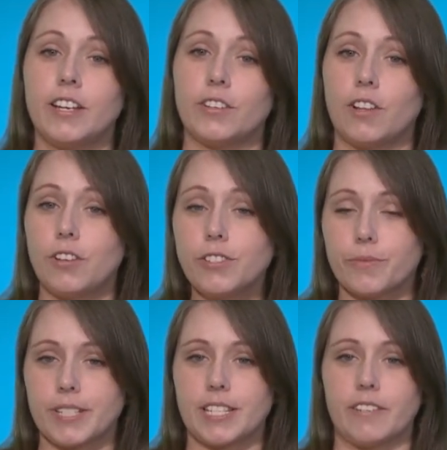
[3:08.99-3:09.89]
You'll also
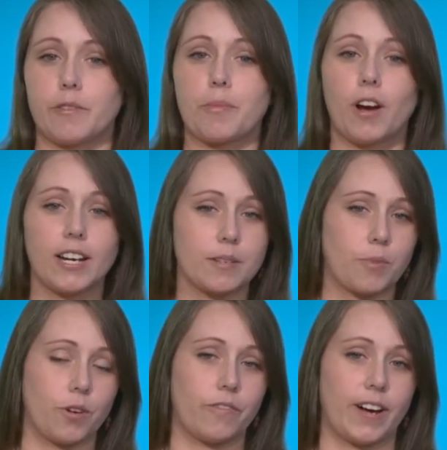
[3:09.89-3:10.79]
receive a product
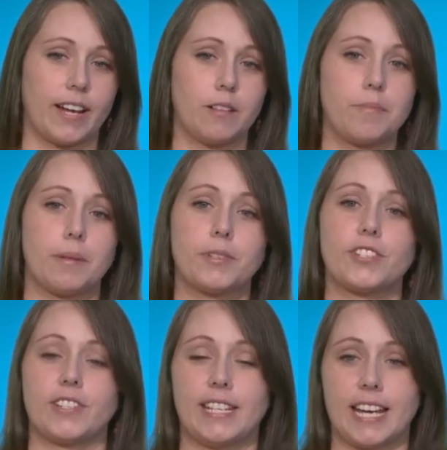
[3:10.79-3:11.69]
profile
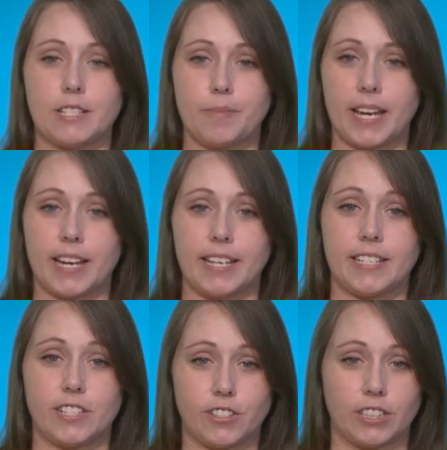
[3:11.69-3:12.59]
published in the S P I E
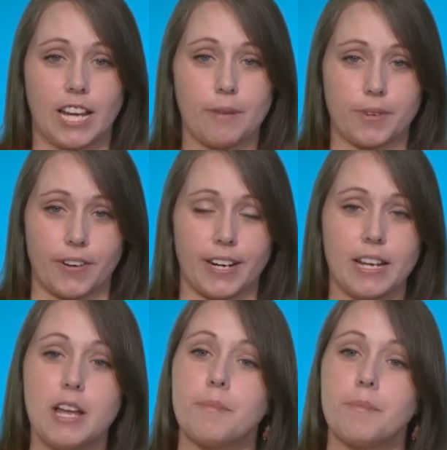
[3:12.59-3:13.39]
Digital Library,